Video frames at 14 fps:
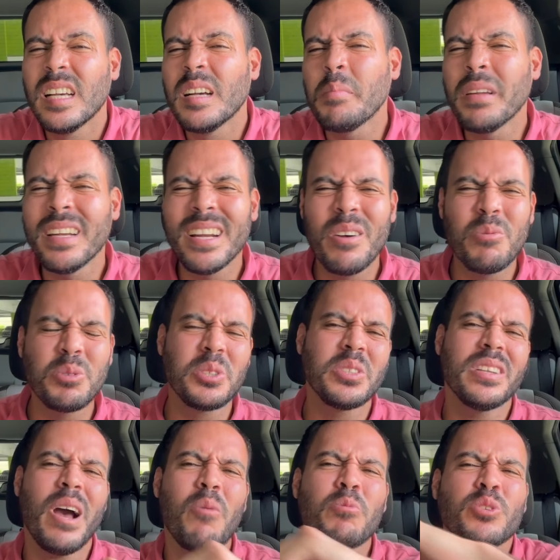but then i was
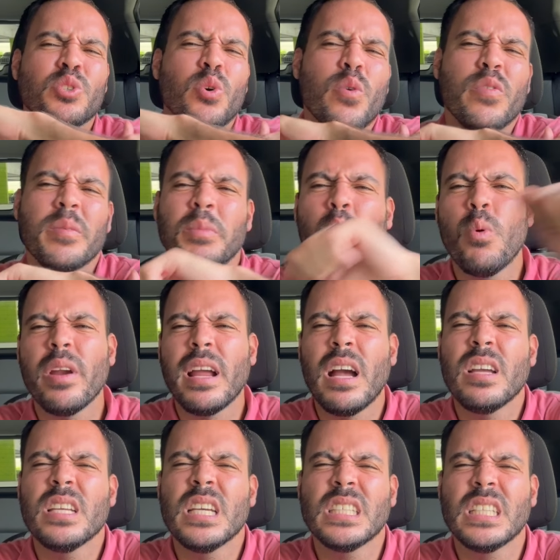i was sore from the
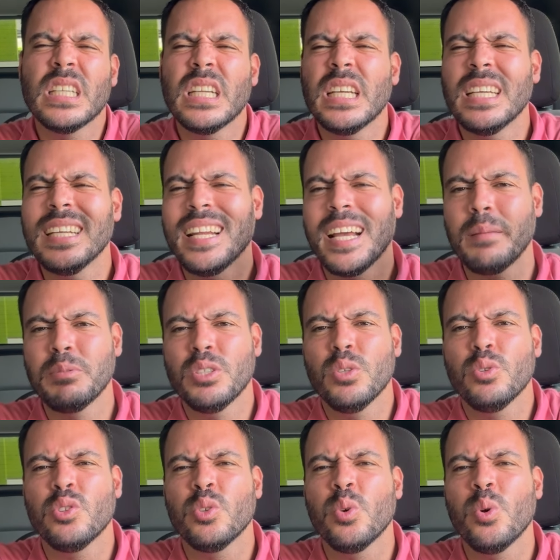workout yesterday like i'm still
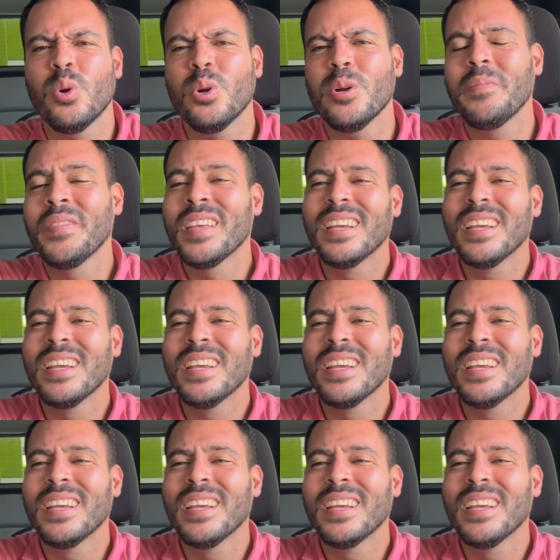sore